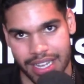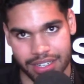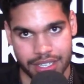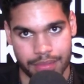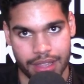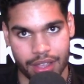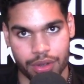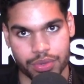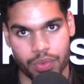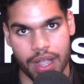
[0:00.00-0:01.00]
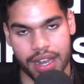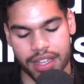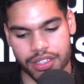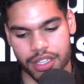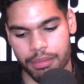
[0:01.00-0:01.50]
actually something that goes right
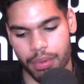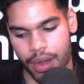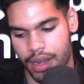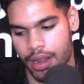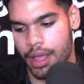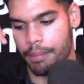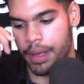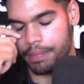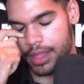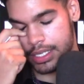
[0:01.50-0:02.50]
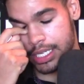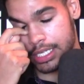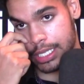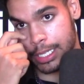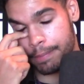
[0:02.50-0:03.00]
into the brain but
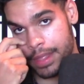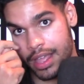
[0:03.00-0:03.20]
essentially